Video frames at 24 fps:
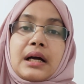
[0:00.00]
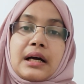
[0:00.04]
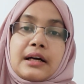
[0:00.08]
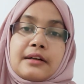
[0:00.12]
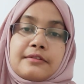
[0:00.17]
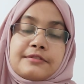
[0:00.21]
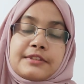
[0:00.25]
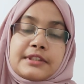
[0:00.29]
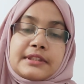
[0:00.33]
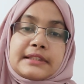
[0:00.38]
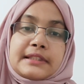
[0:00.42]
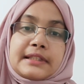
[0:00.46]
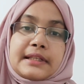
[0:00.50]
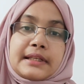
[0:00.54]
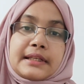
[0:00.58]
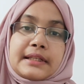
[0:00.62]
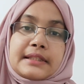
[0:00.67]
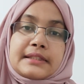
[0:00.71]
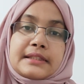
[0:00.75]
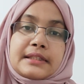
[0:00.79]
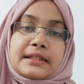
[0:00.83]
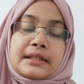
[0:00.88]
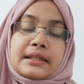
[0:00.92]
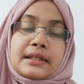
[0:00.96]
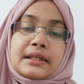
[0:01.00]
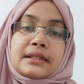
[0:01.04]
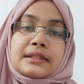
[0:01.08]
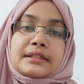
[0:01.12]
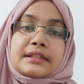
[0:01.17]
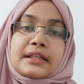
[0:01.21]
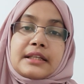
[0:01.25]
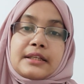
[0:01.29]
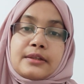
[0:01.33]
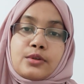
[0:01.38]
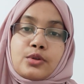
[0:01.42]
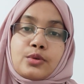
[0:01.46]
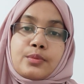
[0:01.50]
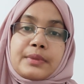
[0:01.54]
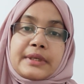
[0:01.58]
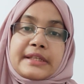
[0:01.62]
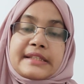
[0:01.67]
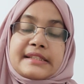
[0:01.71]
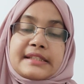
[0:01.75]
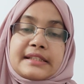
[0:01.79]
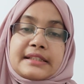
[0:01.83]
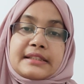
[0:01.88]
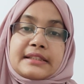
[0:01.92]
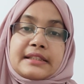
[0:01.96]
After that, tell your
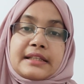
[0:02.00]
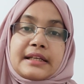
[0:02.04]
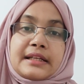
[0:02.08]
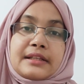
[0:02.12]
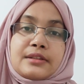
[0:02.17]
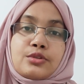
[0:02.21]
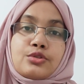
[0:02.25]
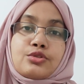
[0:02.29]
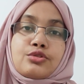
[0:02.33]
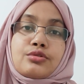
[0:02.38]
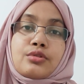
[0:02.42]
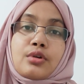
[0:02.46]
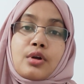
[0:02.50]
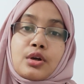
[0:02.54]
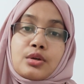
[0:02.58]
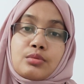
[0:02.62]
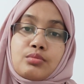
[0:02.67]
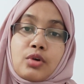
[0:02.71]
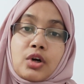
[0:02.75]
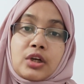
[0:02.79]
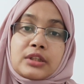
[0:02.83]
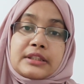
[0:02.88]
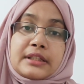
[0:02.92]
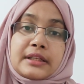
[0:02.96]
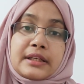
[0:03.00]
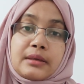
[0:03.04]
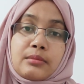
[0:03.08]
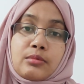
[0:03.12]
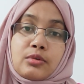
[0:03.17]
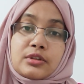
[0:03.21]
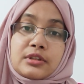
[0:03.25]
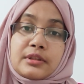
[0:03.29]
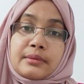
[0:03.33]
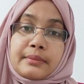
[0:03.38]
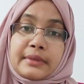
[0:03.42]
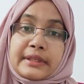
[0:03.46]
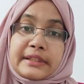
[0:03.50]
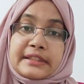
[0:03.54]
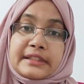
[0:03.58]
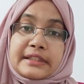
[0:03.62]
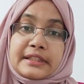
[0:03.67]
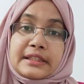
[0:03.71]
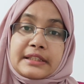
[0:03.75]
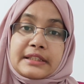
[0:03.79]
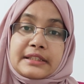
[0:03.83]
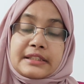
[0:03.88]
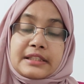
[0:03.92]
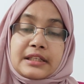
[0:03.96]
patient that do not bother about the
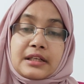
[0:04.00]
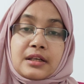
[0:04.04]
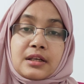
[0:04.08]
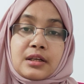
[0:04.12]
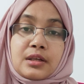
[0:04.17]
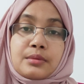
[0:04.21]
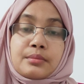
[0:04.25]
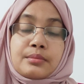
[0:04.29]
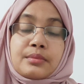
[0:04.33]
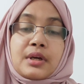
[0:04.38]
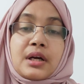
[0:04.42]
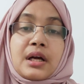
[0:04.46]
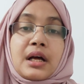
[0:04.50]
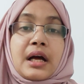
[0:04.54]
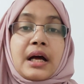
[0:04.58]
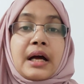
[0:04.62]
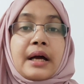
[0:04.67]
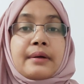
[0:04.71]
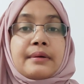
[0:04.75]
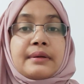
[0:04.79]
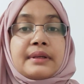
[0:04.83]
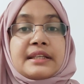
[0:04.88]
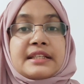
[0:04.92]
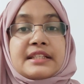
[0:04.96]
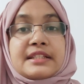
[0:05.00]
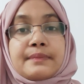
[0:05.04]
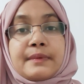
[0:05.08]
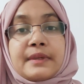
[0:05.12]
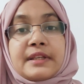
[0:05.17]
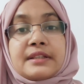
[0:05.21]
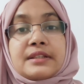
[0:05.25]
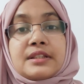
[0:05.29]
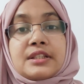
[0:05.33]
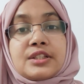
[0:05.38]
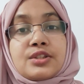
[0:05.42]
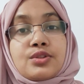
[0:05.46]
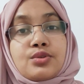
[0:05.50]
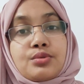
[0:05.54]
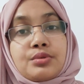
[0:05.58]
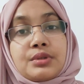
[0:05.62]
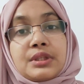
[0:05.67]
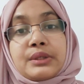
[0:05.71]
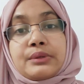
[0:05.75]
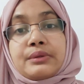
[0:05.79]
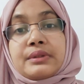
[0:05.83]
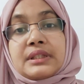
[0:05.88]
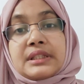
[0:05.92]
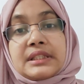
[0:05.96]
medical term. I will explain this to
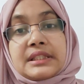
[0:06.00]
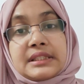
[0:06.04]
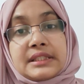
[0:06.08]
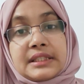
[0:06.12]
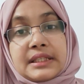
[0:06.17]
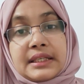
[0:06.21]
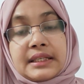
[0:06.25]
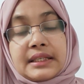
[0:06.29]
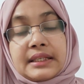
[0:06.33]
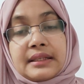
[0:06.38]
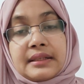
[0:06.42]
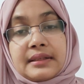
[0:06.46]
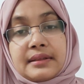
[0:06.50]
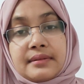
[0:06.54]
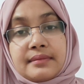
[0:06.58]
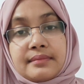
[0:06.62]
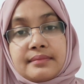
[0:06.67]
you in detail.